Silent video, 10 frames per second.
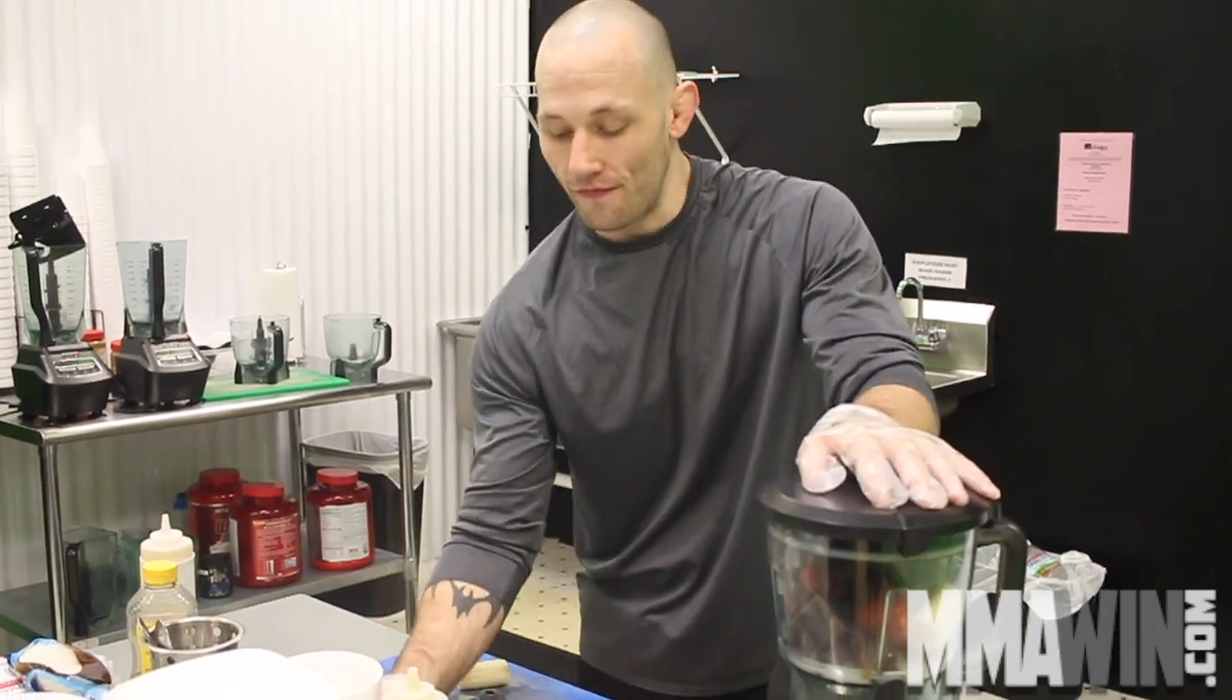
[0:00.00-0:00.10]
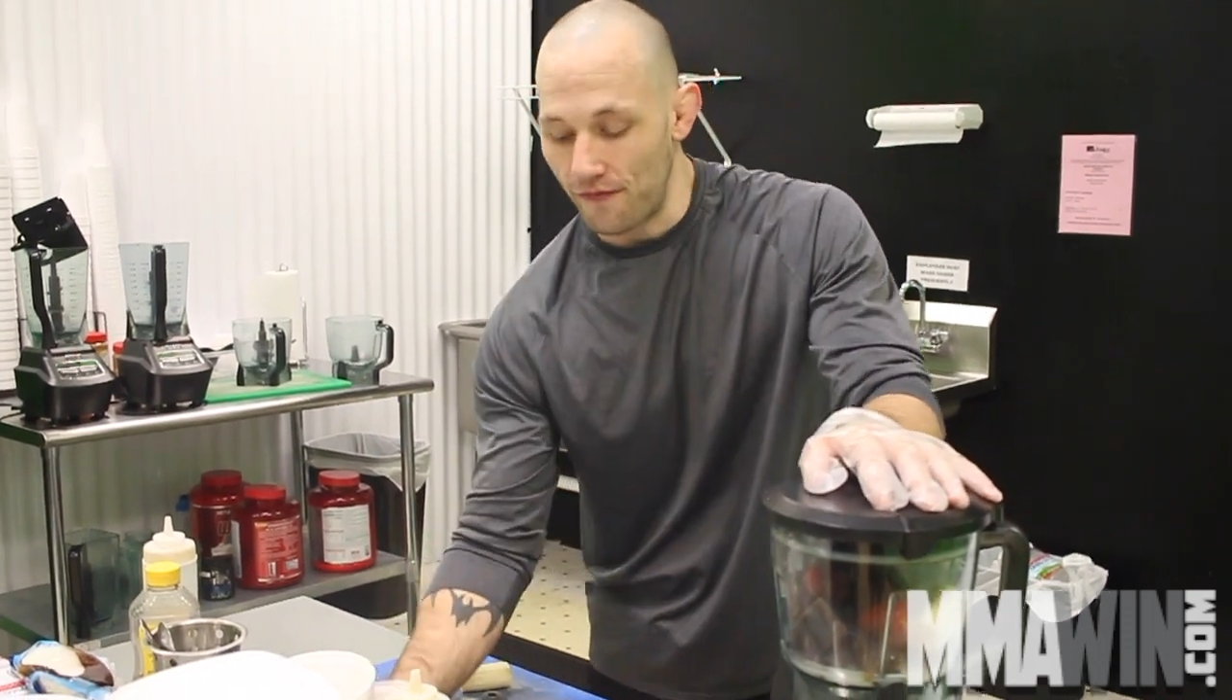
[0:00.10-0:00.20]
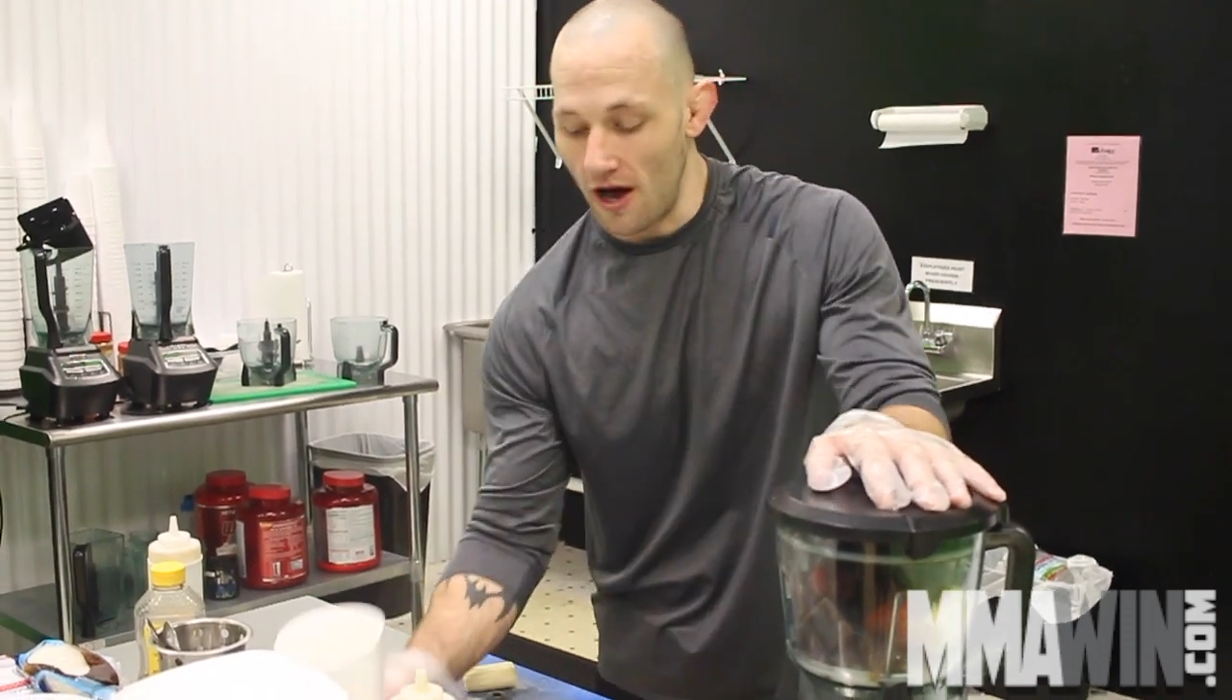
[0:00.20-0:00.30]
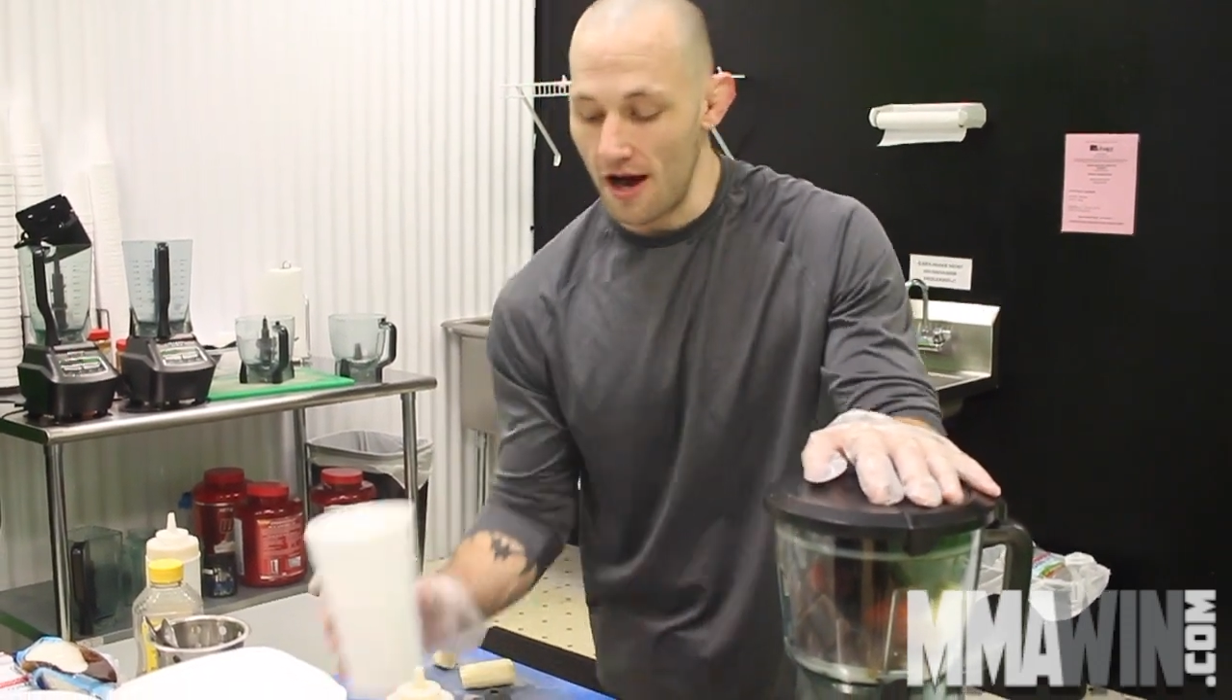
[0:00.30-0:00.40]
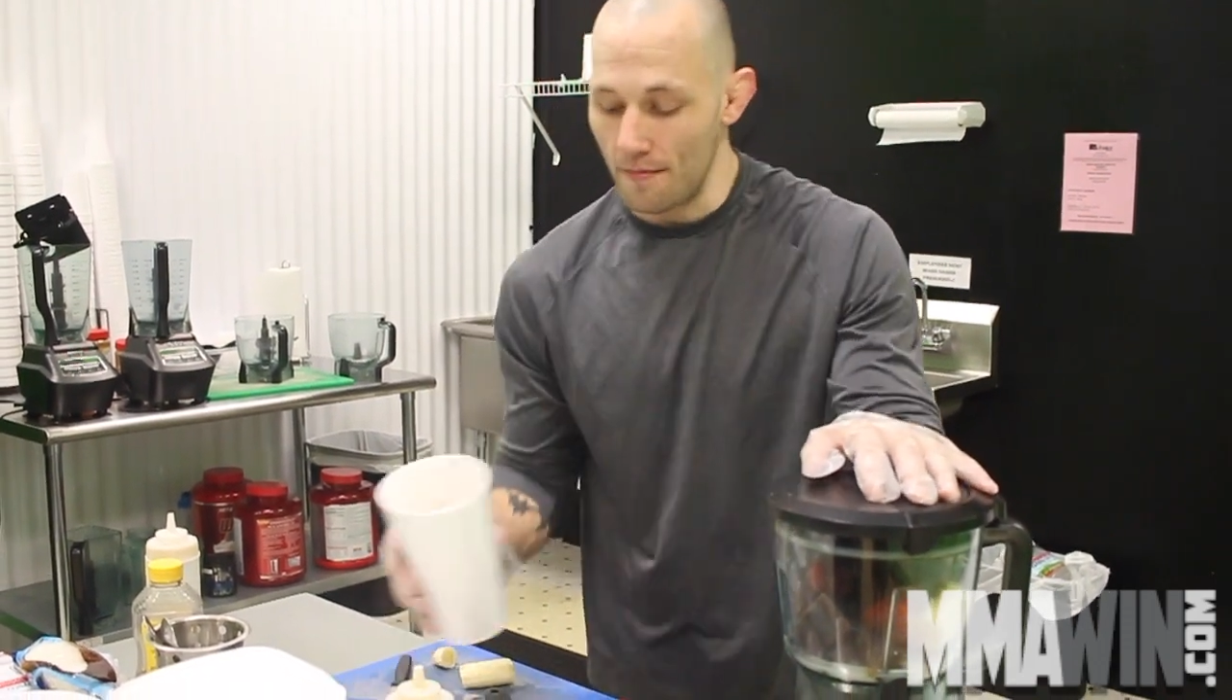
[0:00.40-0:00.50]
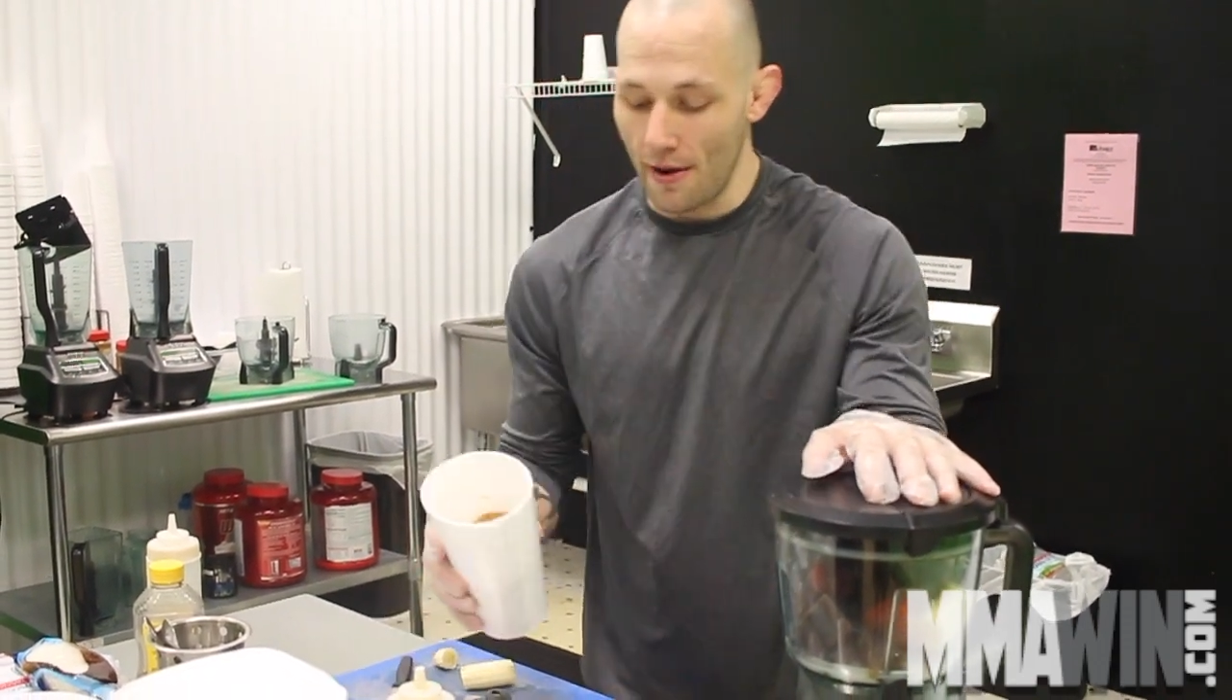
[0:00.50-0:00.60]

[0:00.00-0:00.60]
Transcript: fine